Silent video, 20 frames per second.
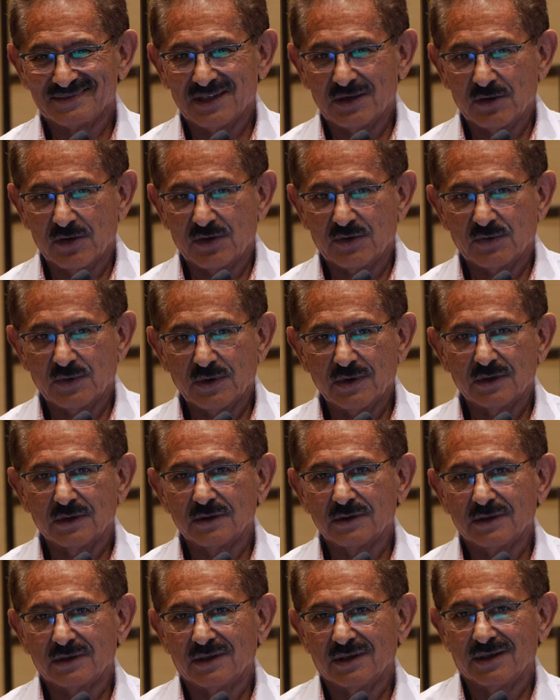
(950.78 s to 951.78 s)
they were
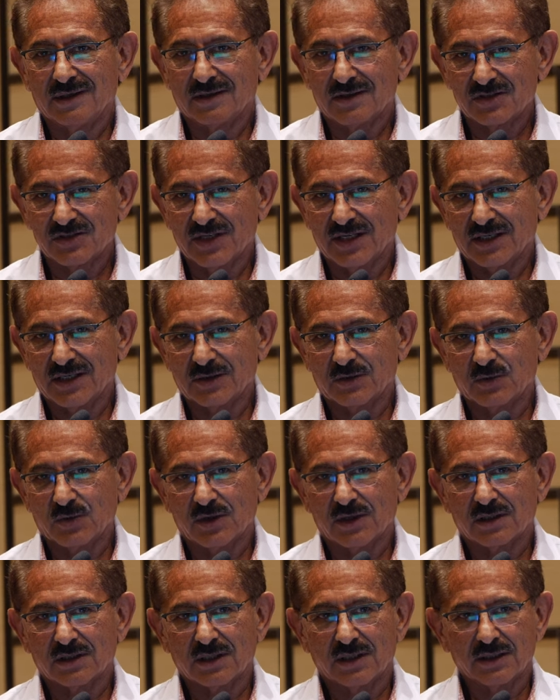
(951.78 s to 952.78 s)
thrilled because they could
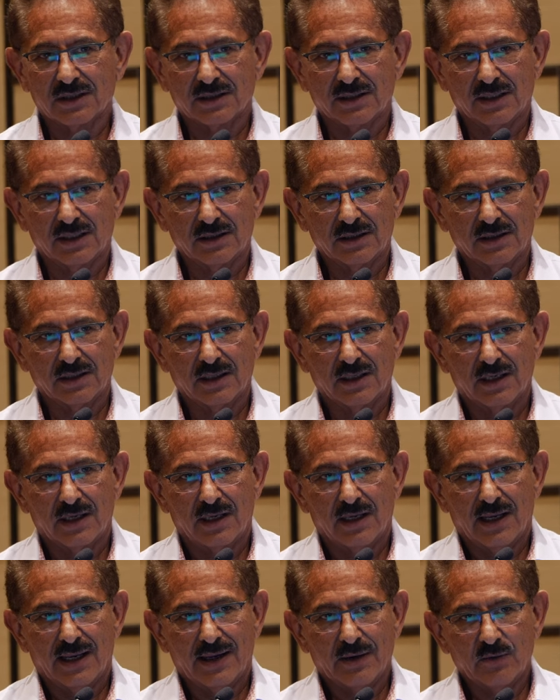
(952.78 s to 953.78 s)
work like that,
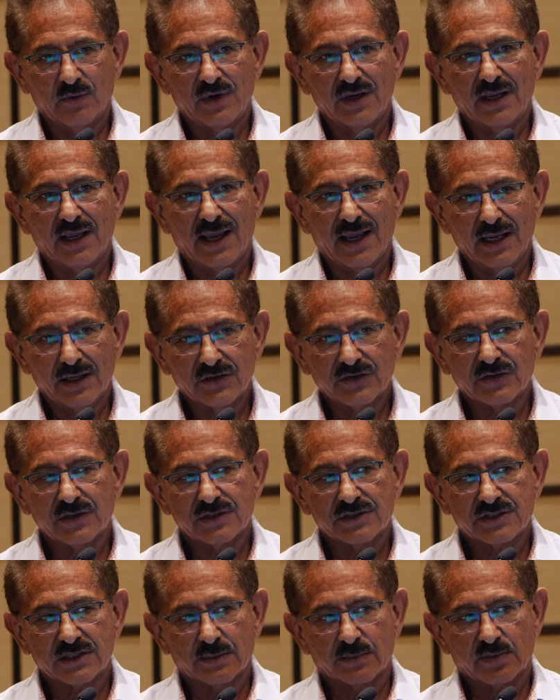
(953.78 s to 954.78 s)
and we had to
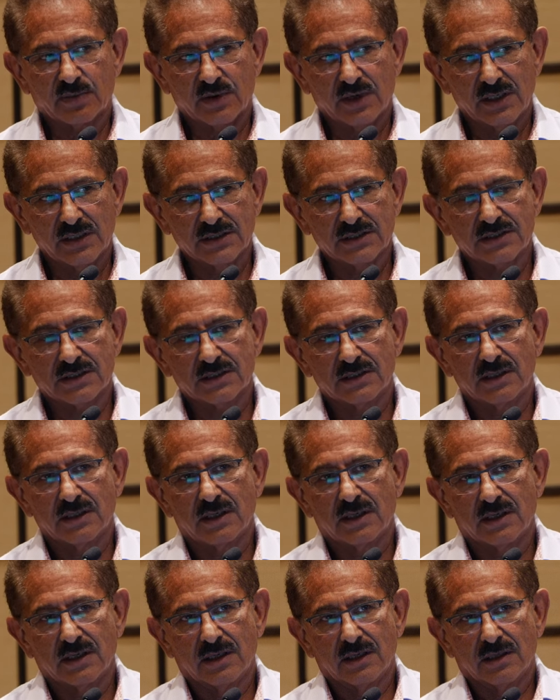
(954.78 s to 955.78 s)
suppress
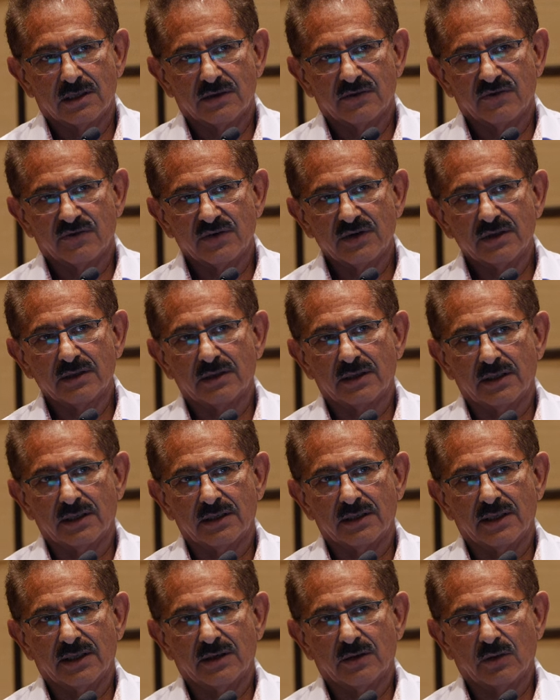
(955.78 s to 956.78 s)
the feeling
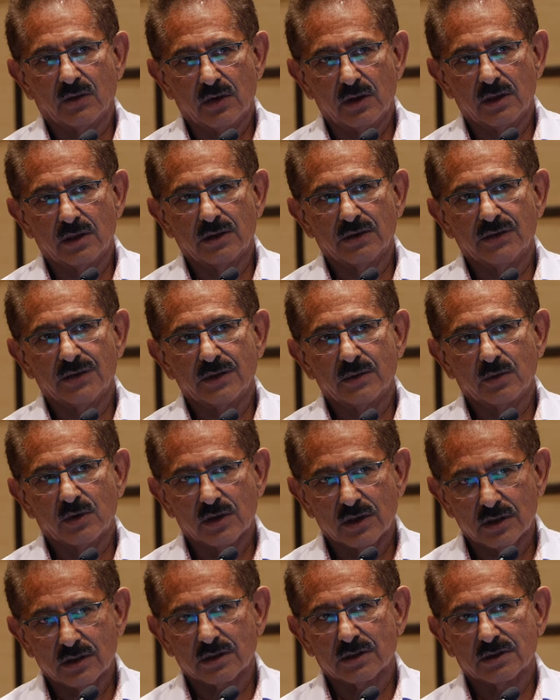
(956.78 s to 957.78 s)
that all the
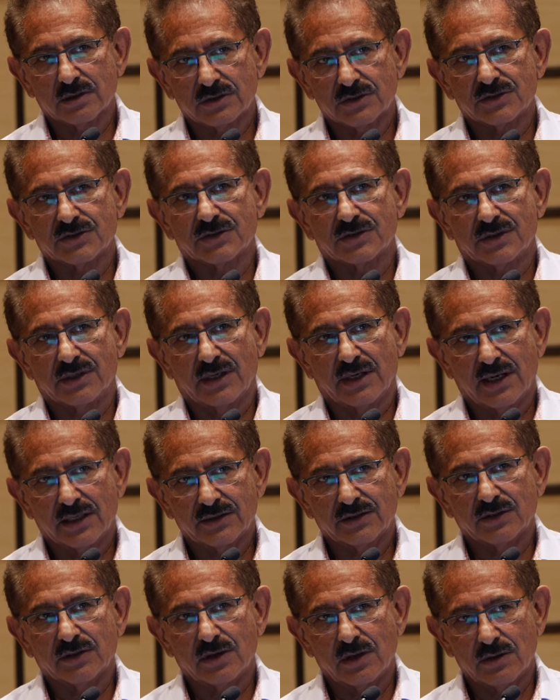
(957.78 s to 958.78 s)
workers that had
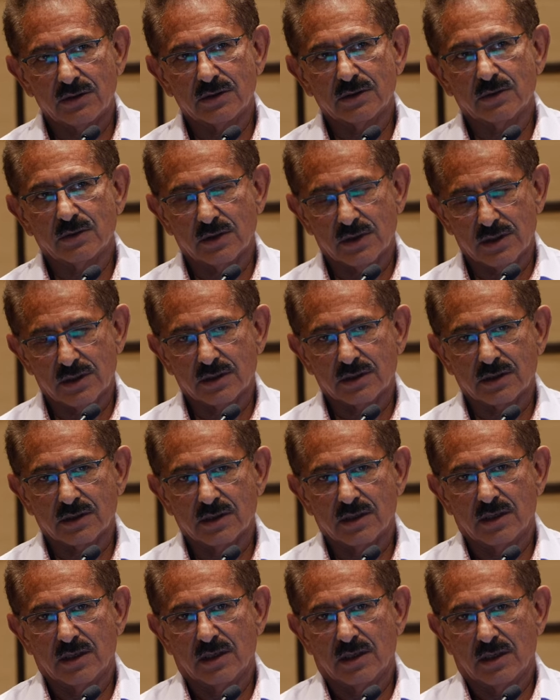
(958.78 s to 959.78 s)
to go to work
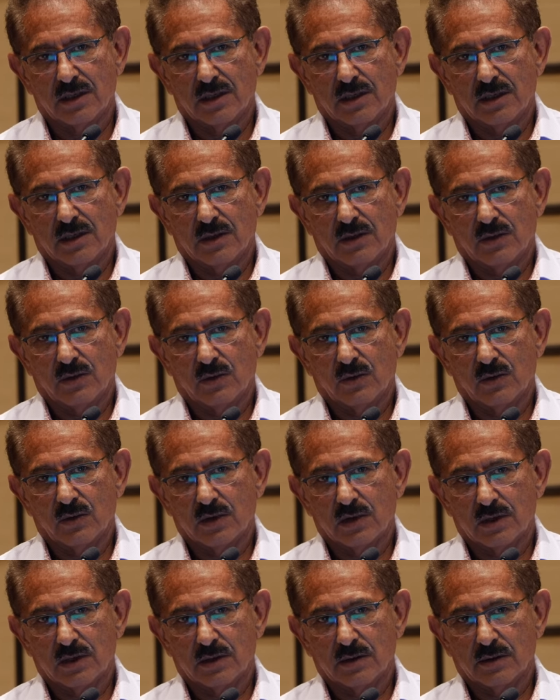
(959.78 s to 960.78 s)

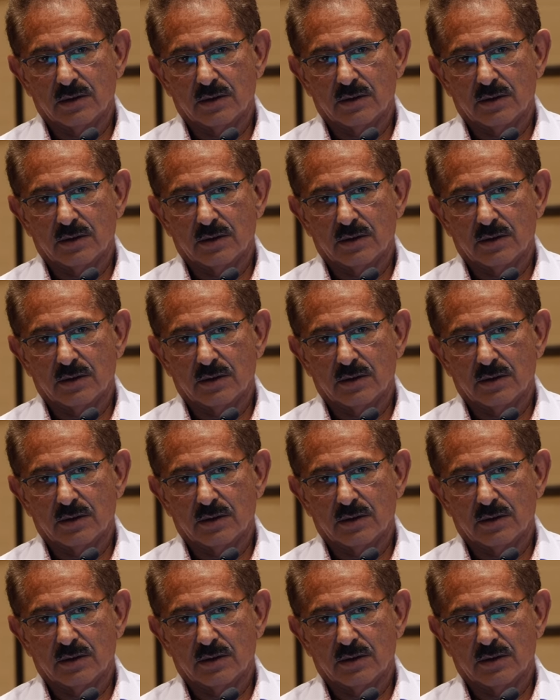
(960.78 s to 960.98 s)
were